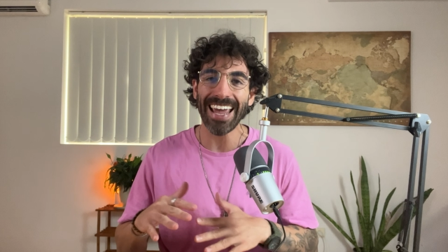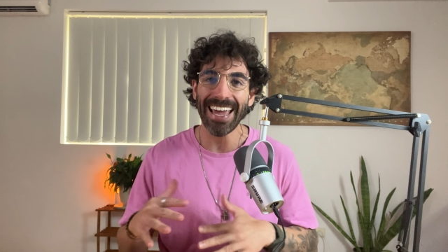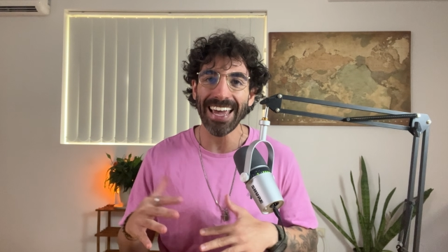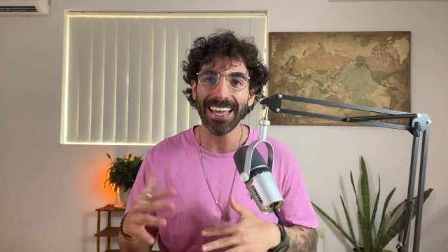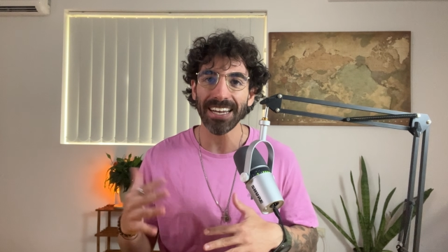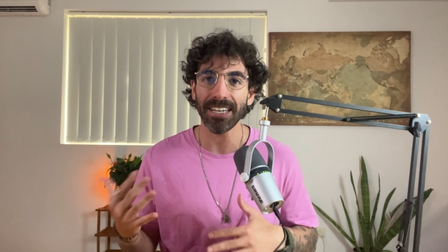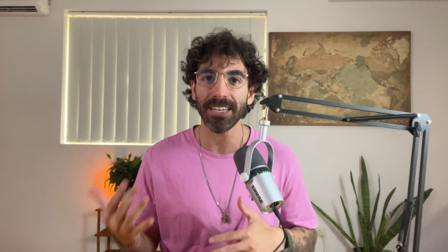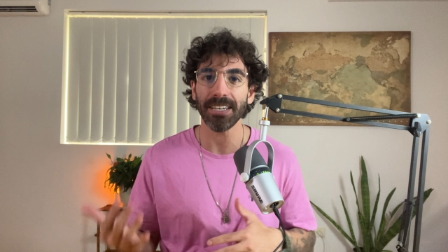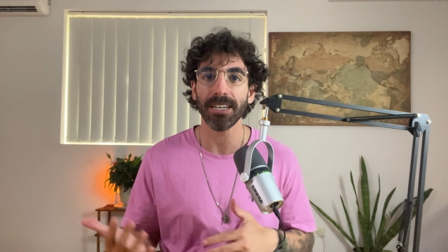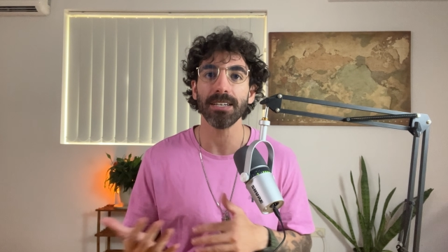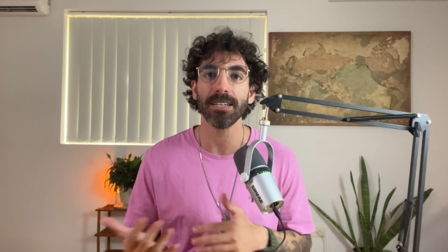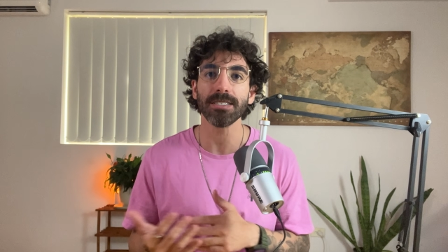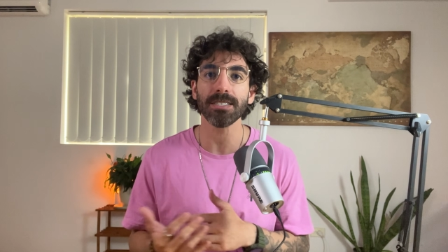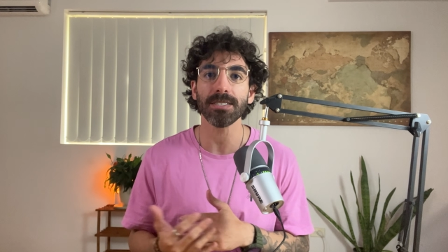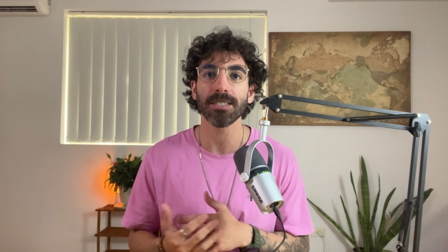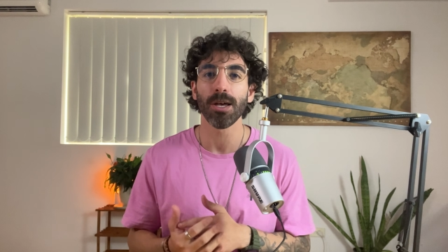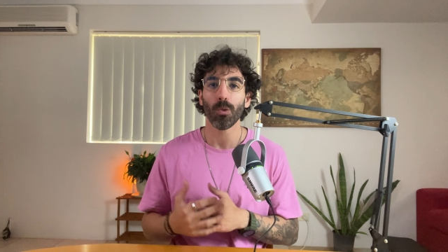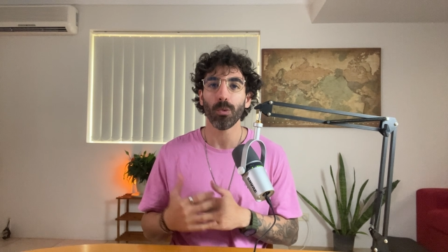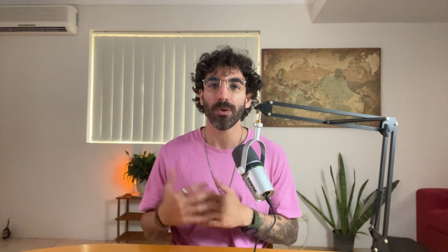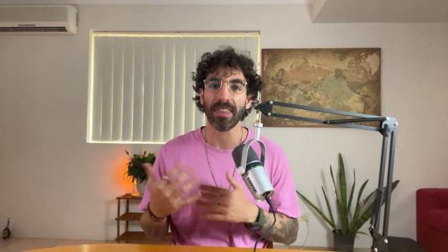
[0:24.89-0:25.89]
10
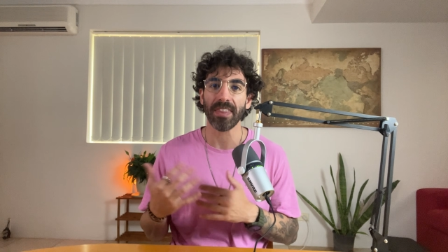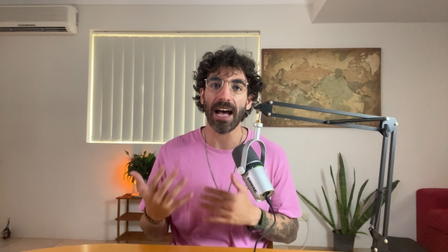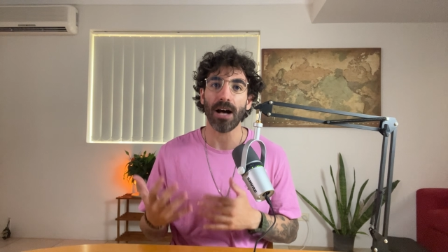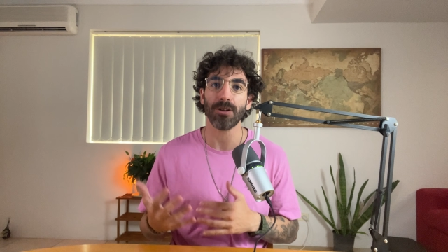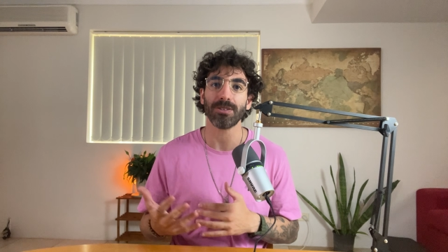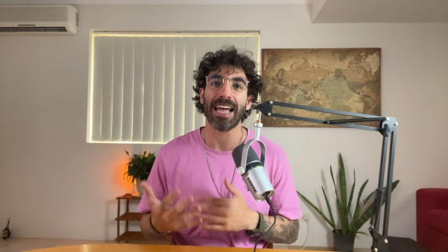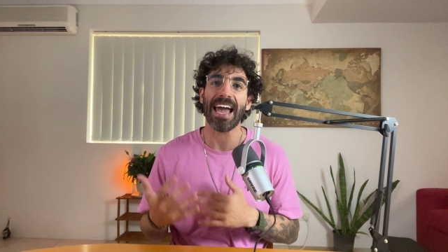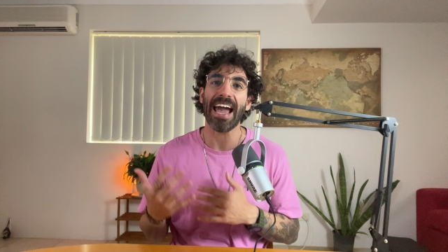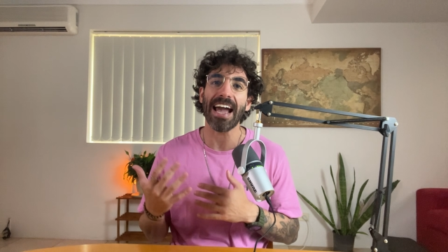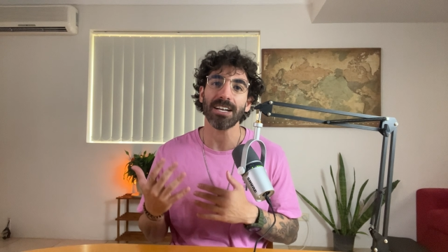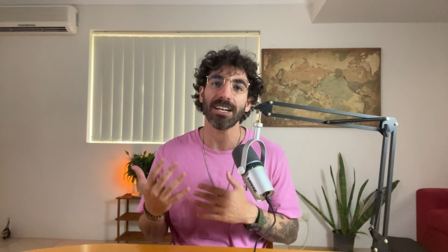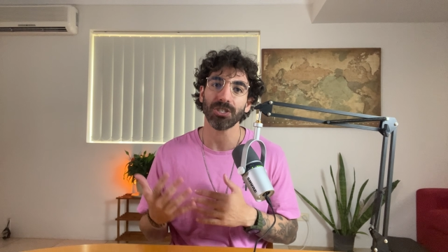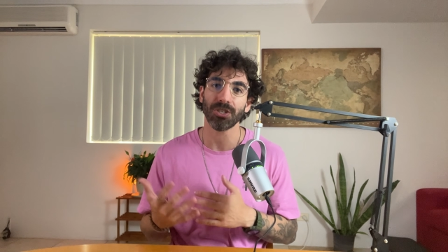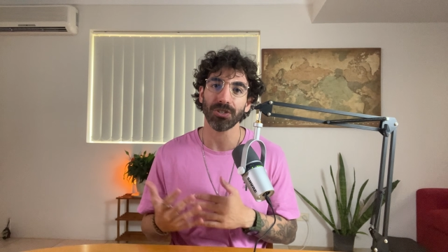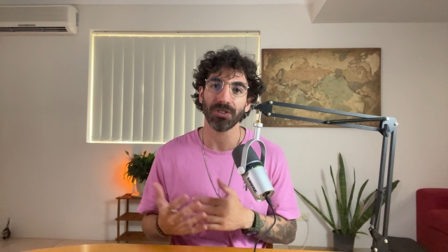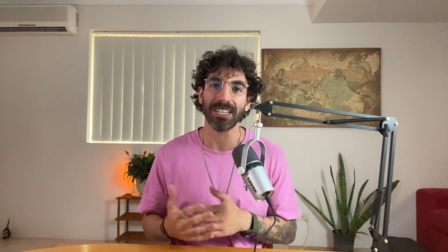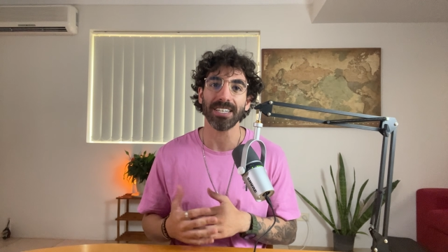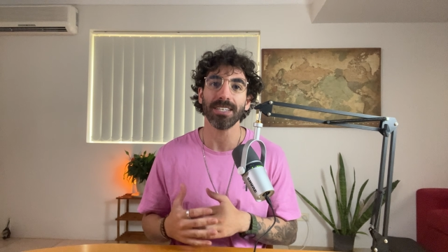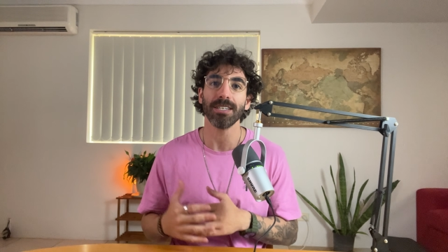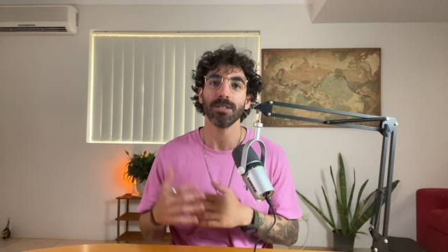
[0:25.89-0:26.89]
years without
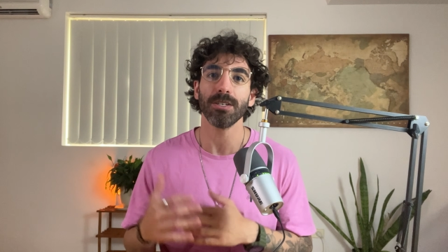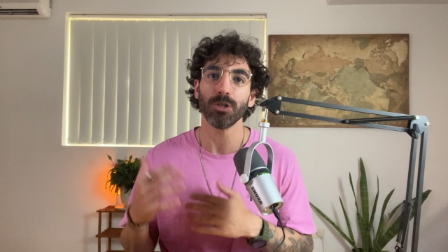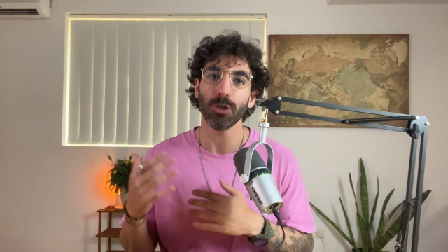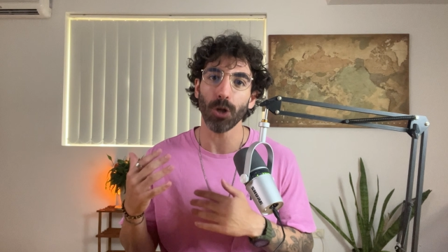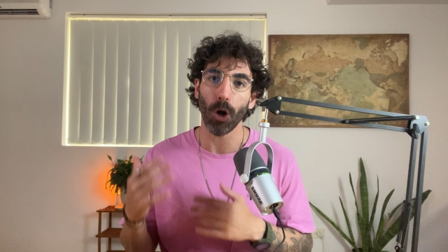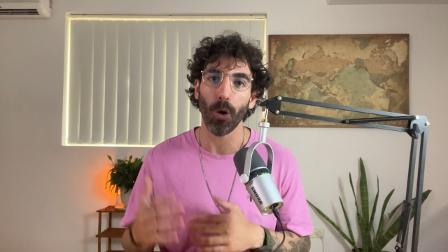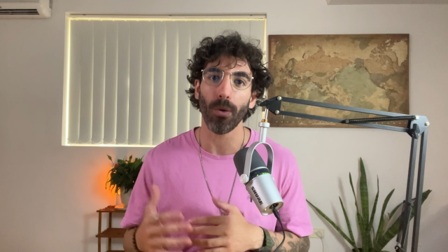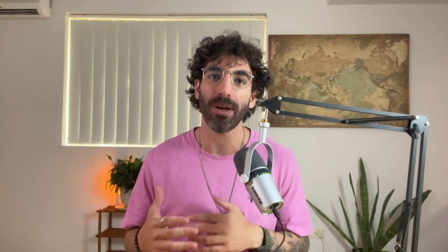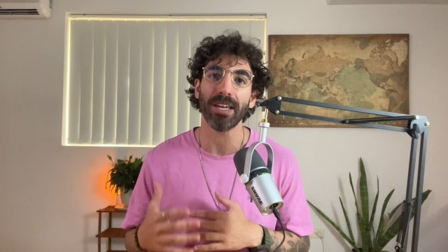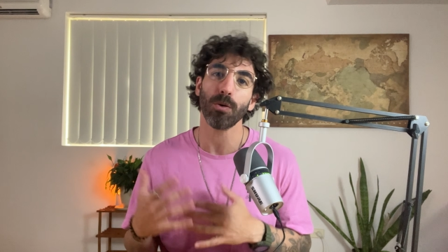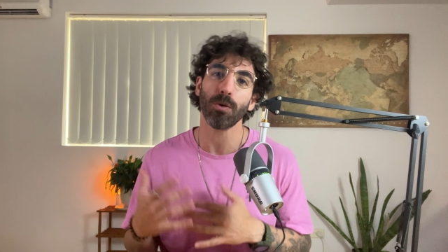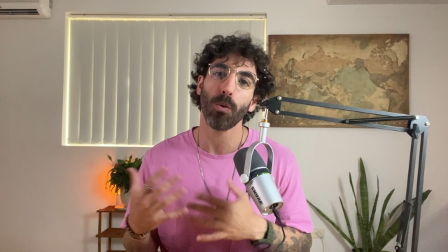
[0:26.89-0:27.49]
actually knowing